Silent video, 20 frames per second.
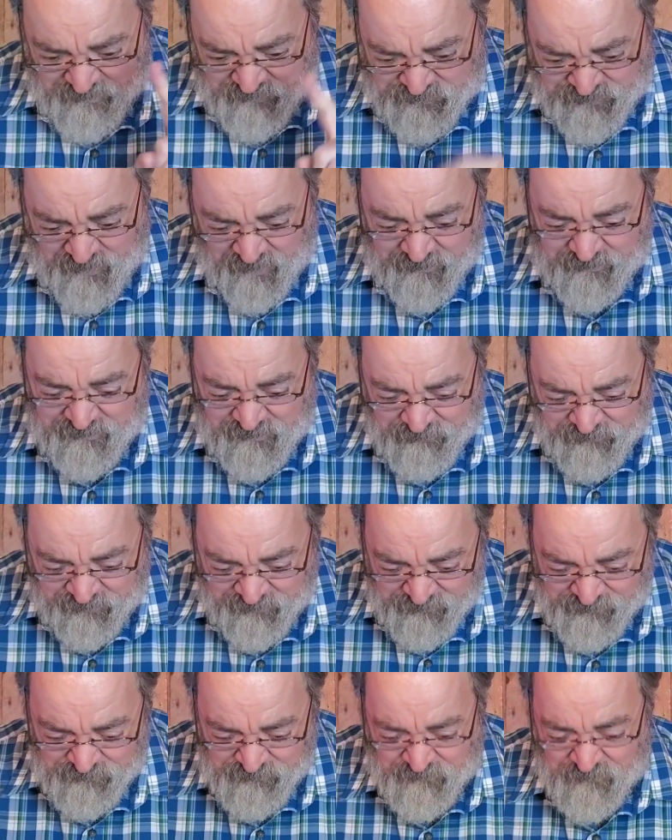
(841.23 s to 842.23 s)
stuck it to
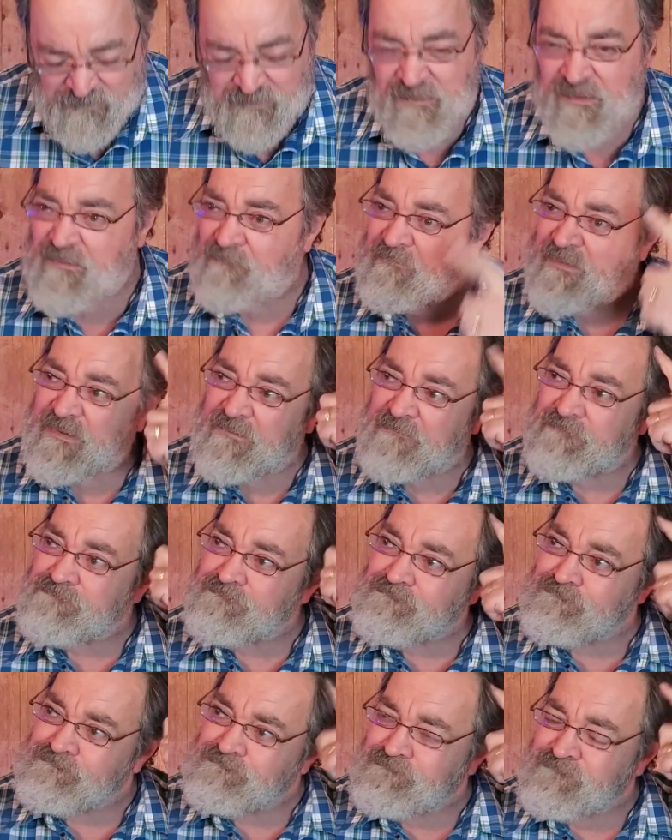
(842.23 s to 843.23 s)
me. I'm like,
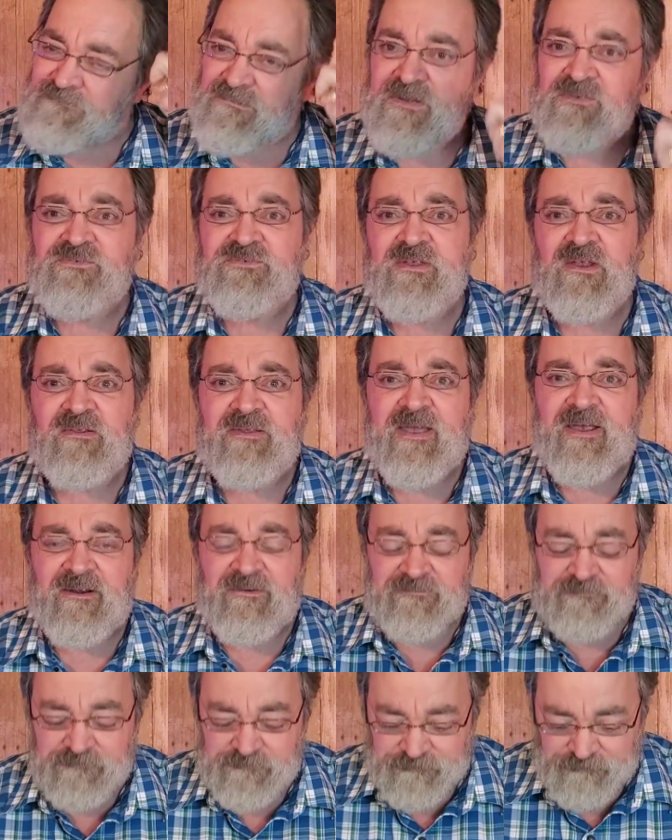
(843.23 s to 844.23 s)
it's still
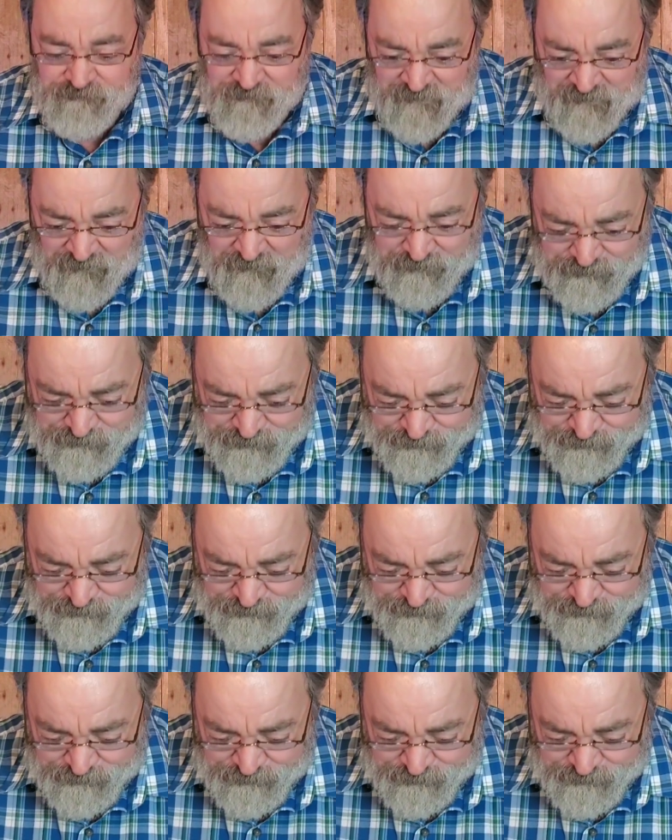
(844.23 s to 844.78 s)
there, you know?